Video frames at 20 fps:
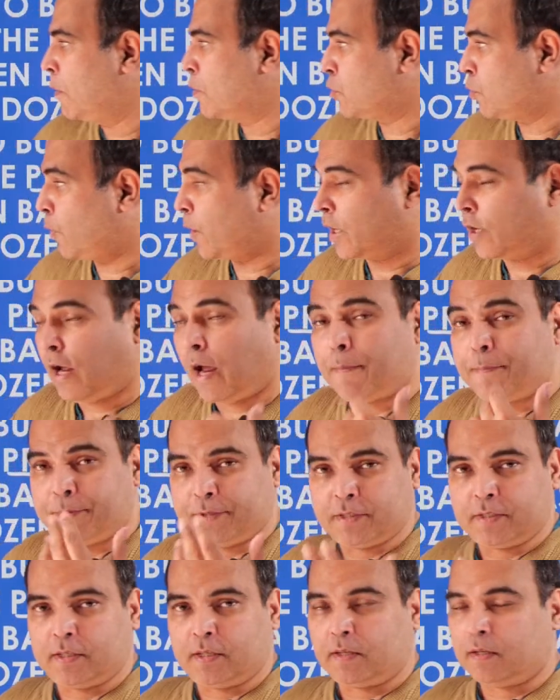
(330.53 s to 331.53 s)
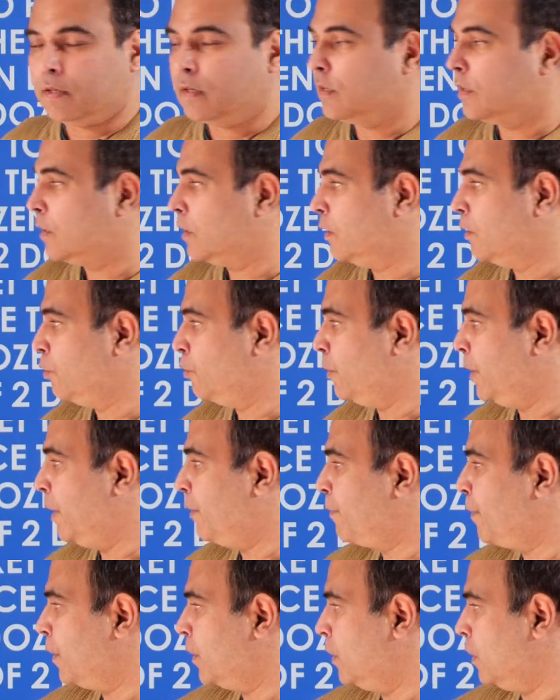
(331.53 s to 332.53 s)
So what happens then? You
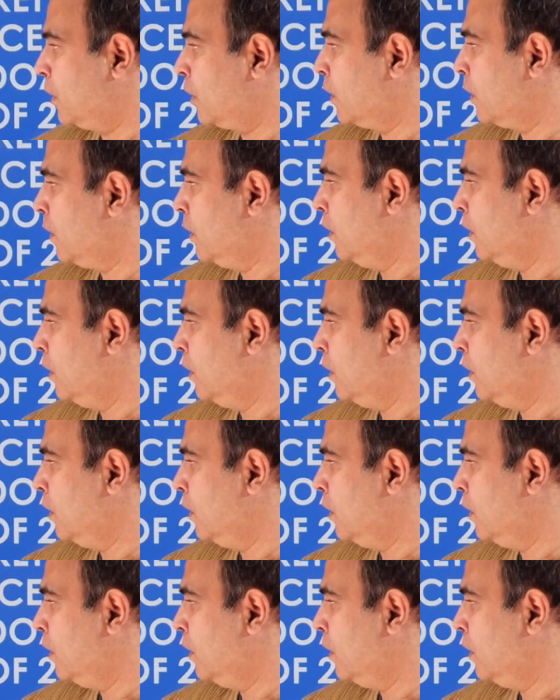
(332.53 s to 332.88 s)
read further.